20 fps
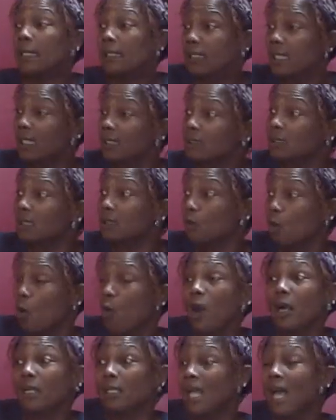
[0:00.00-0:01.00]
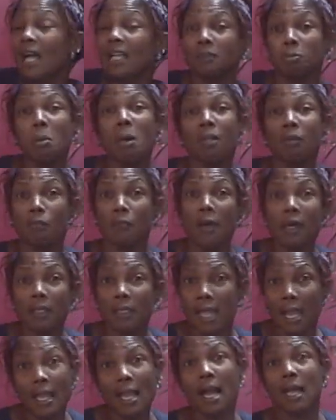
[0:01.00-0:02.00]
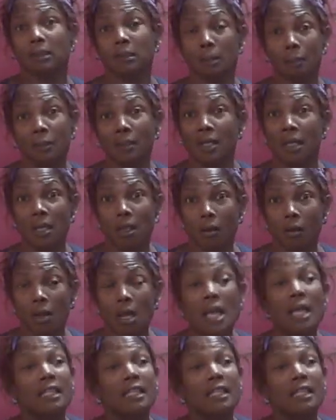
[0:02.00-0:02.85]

This is organized motherfucking chaos up in here.